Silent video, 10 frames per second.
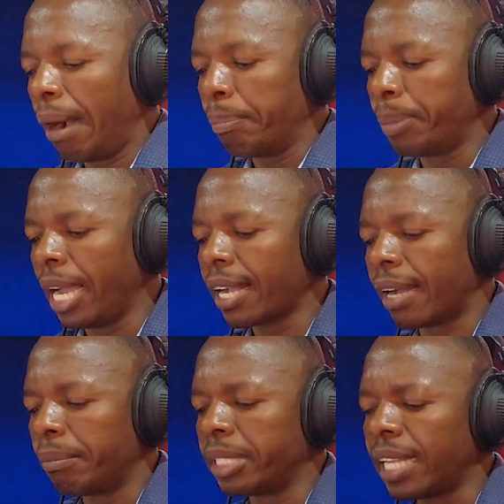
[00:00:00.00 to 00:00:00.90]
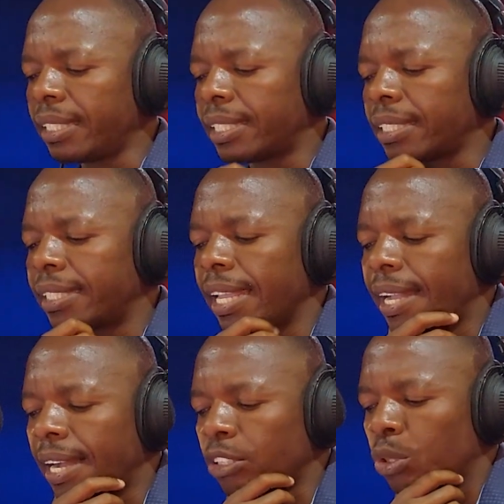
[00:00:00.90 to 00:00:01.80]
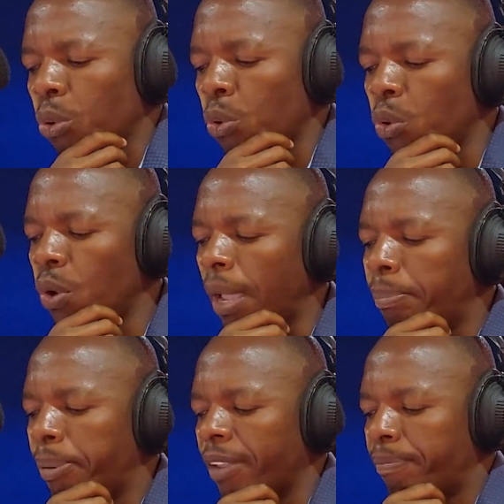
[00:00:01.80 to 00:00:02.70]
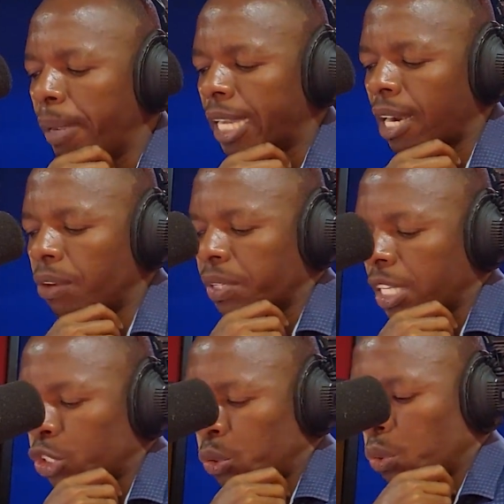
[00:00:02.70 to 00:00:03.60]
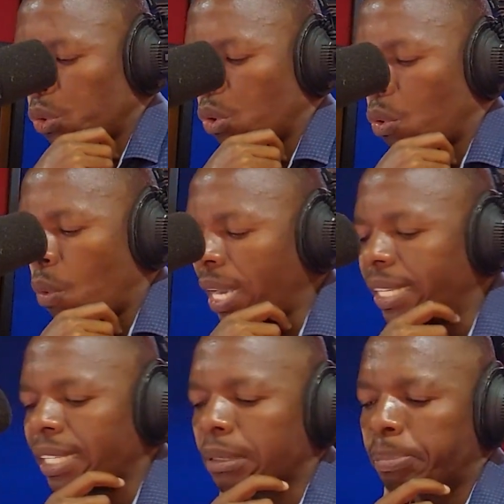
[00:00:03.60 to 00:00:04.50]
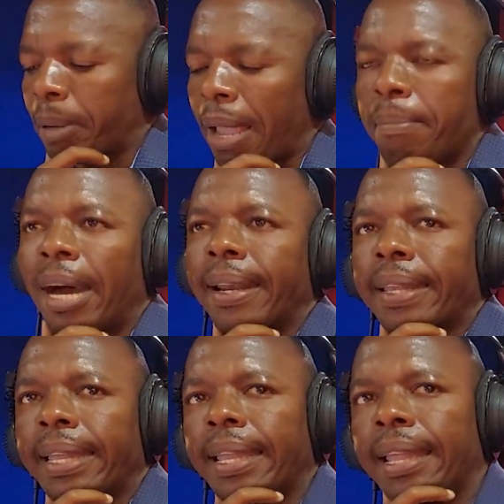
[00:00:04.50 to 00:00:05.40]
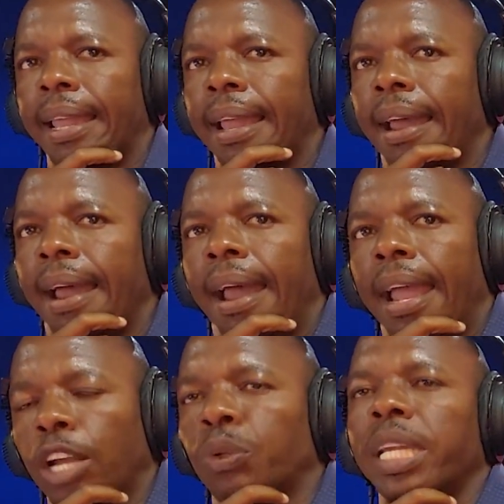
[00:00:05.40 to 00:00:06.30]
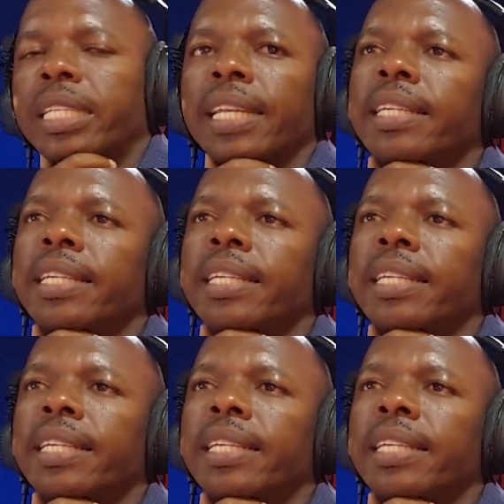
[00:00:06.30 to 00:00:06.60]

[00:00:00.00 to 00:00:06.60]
Bianca, just take us through a brief background as to what does primary education